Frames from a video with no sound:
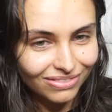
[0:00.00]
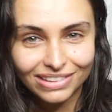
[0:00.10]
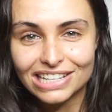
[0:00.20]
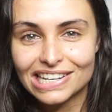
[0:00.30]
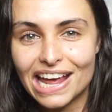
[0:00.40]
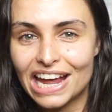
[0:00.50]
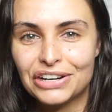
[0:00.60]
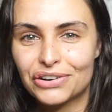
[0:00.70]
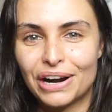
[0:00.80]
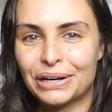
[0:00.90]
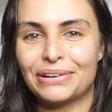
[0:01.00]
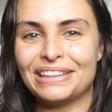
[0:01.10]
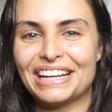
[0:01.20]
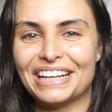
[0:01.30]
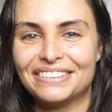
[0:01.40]
there's a hairdryer in
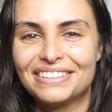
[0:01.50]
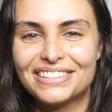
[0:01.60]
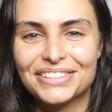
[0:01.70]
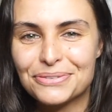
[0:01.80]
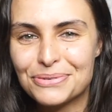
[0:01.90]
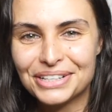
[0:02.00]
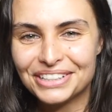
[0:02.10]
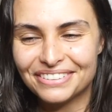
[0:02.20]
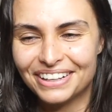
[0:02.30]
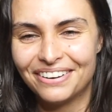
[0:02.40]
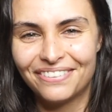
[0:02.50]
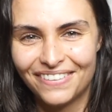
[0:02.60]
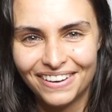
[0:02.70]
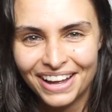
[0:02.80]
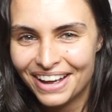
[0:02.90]
there. So what do you,
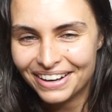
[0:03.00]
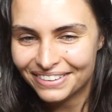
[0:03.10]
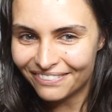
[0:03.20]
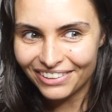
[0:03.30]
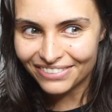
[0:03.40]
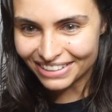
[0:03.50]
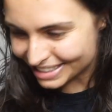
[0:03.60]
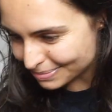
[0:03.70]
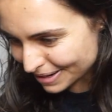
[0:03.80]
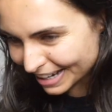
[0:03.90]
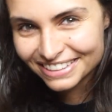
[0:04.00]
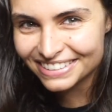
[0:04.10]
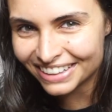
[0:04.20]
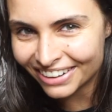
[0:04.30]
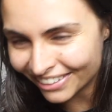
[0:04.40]
what do you expect, you know?